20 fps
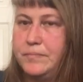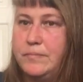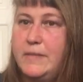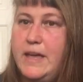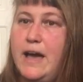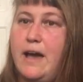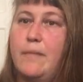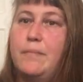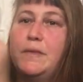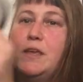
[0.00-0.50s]

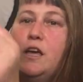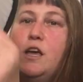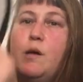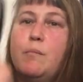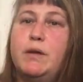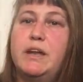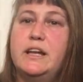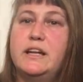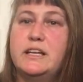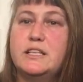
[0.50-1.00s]
Yeah,
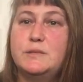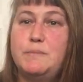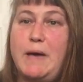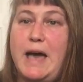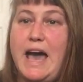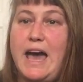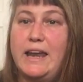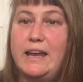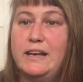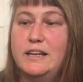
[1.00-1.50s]
but it is
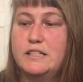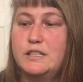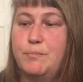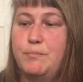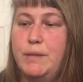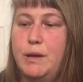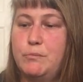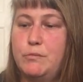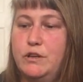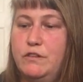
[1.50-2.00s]
padded. It's a
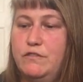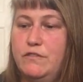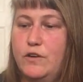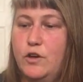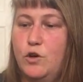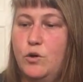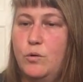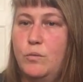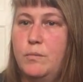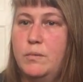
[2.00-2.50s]
memory
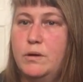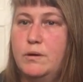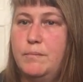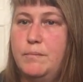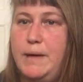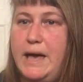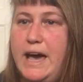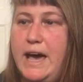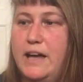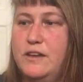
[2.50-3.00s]
foam
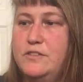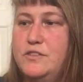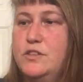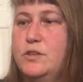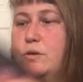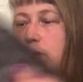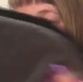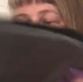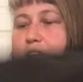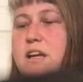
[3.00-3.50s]
pad
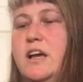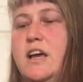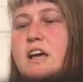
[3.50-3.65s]
to it.